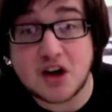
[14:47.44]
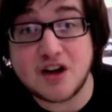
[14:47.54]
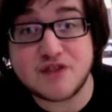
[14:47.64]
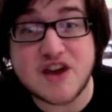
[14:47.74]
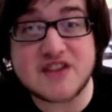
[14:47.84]

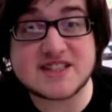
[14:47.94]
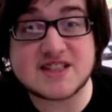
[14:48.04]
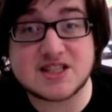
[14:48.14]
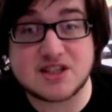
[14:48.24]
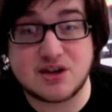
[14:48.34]
read this
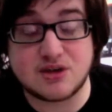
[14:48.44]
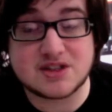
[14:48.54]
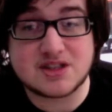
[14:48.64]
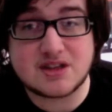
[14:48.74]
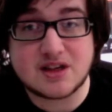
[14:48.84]
last
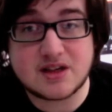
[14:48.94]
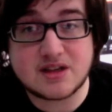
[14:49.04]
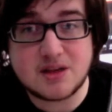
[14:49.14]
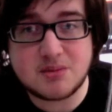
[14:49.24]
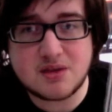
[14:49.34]
night,
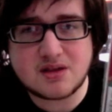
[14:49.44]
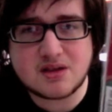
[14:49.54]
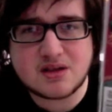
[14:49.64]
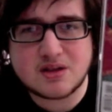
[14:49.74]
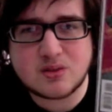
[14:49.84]
and
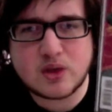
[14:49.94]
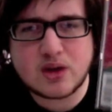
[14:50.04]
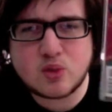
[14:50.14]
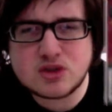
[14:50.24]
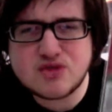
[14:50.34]

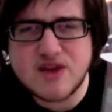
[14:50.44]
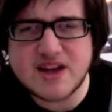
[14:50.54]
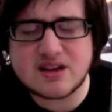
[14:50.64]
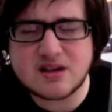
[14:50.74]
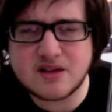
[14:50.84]
once I read
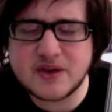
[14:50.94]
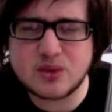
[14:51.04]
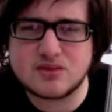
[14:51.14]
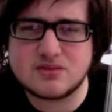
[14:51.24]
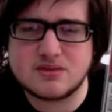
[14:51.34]
it, and I
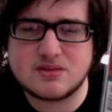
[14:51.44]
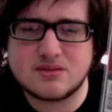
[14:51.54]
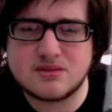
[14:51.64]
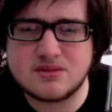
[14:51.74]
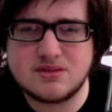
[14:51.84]
felt
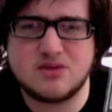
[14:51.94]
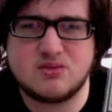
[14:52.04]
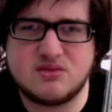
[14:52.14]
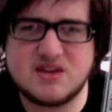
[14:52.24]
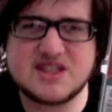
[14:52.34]

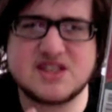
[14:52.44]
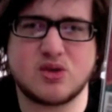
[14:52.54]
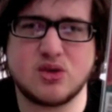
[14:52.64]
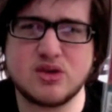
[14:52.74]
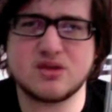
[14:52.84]
this is
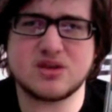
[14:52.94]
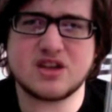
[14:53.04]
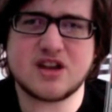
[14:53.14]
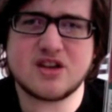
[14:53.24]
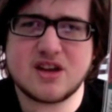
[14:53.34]
quite good.
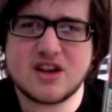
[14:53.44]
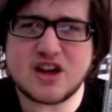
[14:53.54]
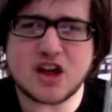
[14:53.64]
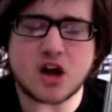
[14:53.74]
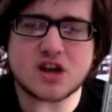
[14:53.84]

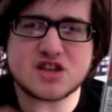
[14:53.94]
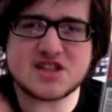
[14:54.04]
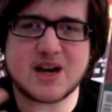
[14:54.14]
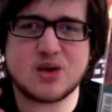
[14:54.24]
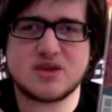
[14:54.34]
I can
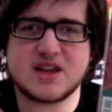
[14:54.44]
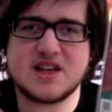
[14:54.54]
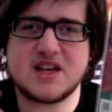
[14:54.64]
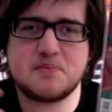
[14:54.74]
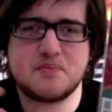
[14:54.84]
tell
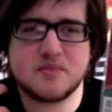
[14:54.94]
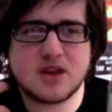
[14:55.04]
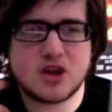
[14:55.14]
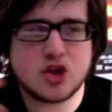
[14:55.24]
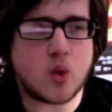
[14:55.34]
the
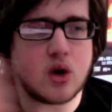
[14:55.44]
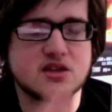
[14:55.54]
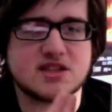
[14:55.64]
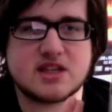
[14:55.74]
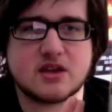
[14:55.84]

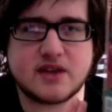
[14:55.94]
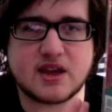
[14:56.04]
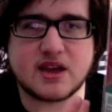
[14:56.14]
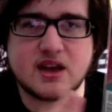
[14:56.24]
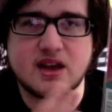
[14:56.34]
quality of it
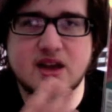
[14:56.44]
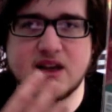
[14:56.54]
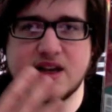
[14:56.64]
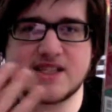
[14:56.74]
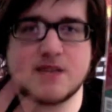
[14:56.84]

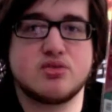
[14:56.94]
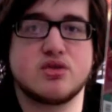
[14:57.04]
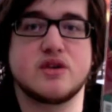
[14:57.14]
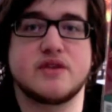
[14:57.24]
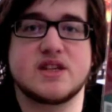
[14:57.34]
has
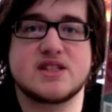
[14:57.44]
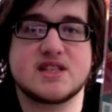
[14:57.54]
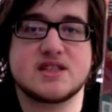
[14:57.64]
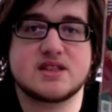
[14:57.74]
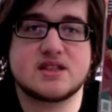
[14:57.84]
improved
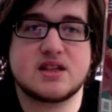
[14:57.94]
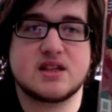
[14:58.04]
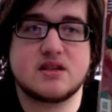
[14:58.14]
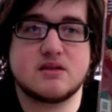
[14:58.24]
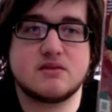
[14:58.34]
since
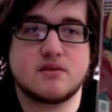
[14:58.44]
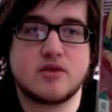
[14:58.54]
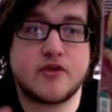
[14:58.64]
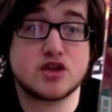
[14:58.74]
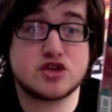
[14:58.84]
the
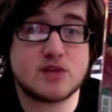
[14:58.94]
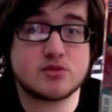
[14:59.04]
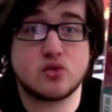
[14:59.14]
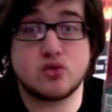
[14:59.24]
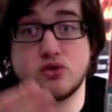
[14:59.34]
first chapter
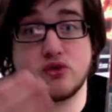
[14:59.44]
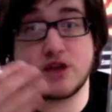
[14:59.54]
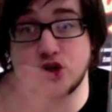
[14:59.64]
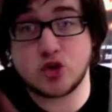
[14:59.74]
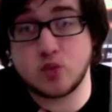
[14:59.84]
or
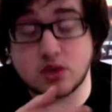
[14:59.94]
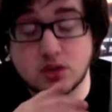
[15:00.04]
issue 1.